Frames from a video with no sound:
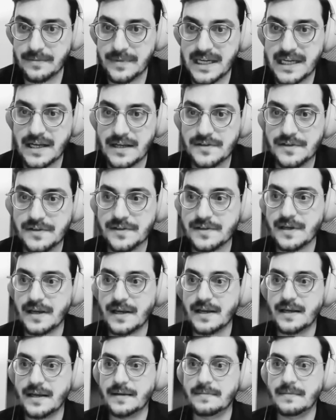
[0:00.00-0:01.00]
because
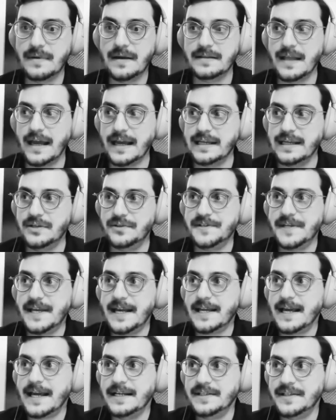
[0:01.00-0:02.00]
like you
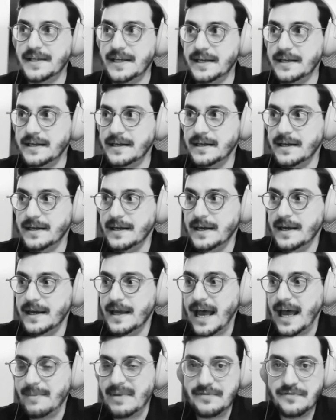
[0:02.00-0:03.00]
said, I think,
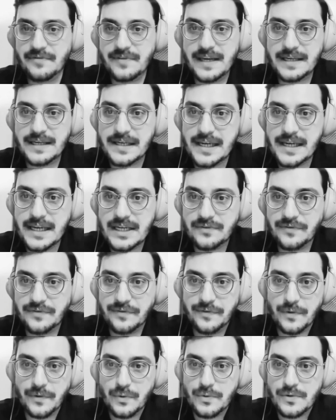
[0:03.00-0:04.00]
we need
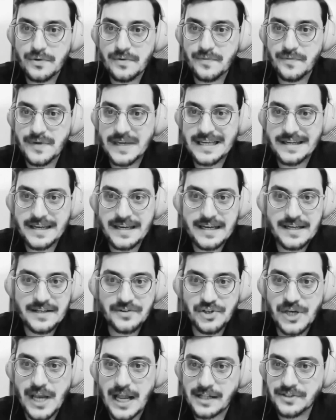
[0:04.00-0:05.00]
food, we need
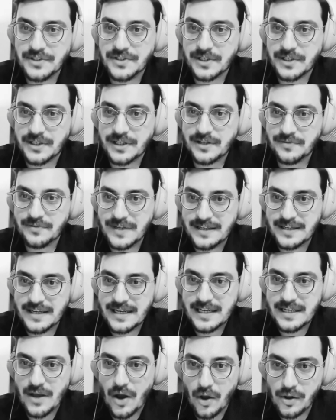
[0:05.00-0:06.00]
shelter, we
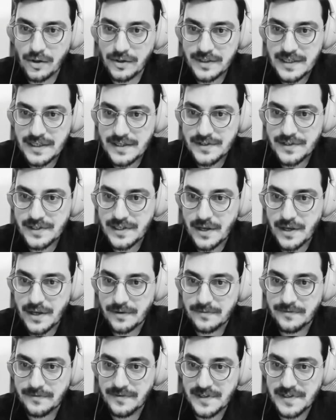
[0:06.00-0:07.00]
need all these, you
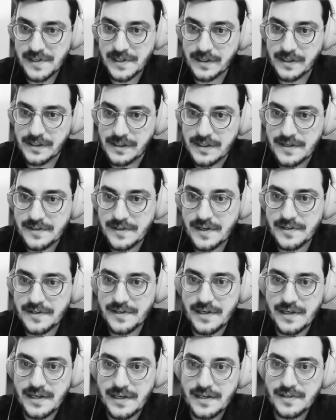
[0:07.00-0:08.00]
know, physical
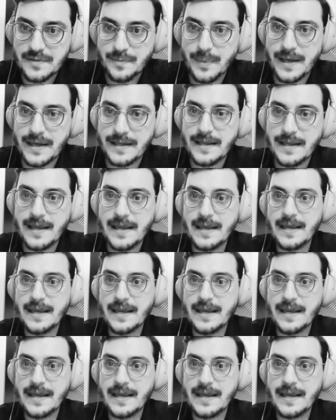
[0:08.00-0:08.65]
necessities, but